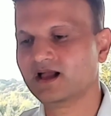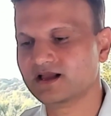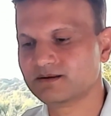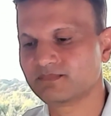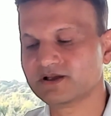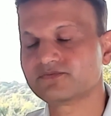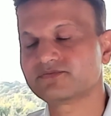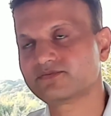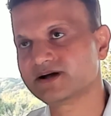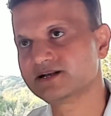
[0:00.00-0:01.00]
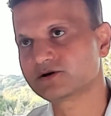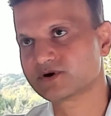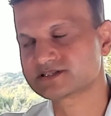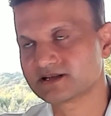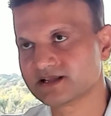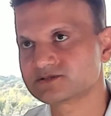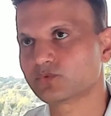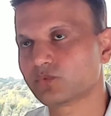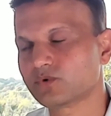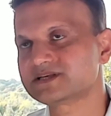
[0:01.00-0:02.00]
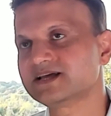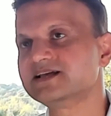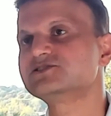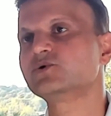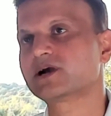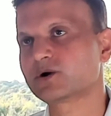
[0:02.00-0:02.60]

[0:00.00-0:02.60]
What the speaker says: My final question is, what is your